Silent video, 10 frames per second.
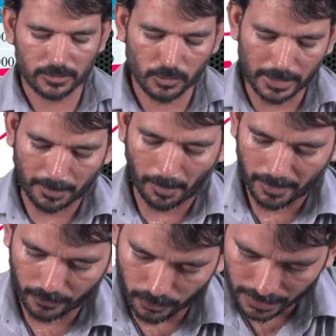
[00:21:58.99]
So multiplied
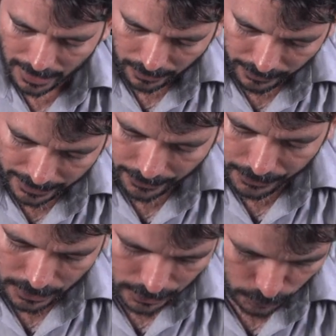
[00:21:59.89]
by 4 will give
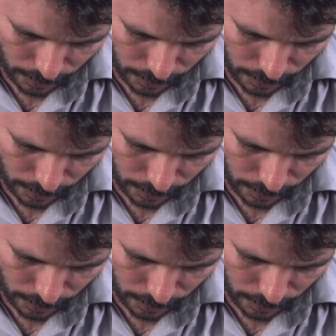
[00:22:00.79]
you 2